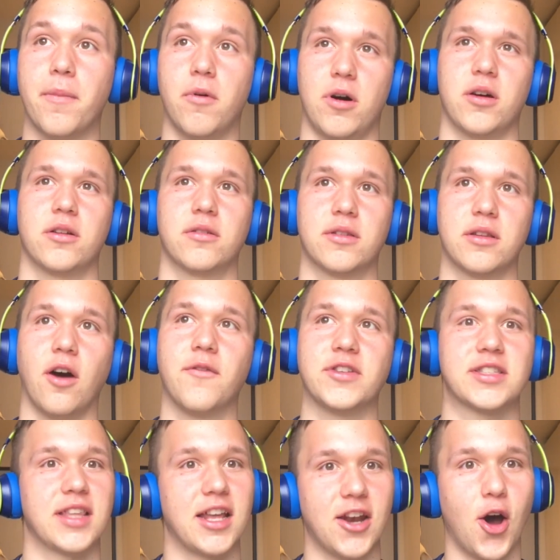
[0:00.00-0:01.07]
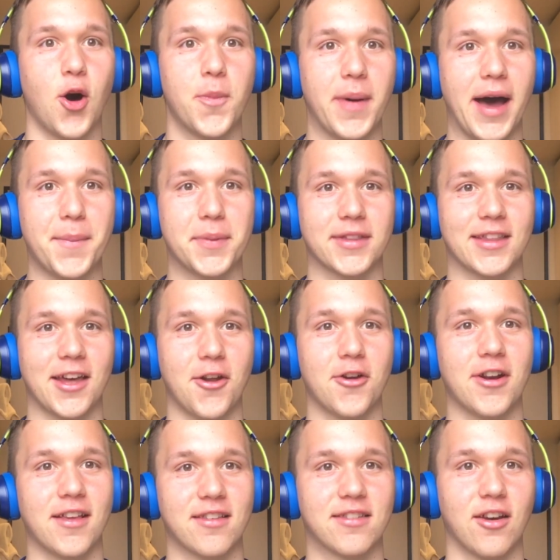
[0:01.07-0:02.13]
well, obviously they know about, but they
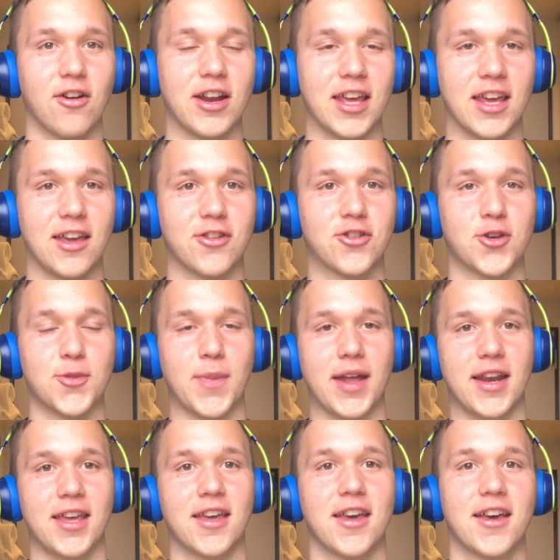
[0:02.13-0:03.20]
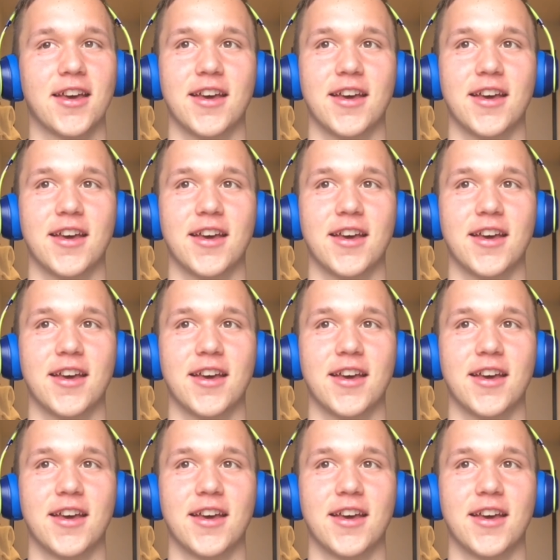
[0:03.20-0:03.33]
don't necessarily hear too many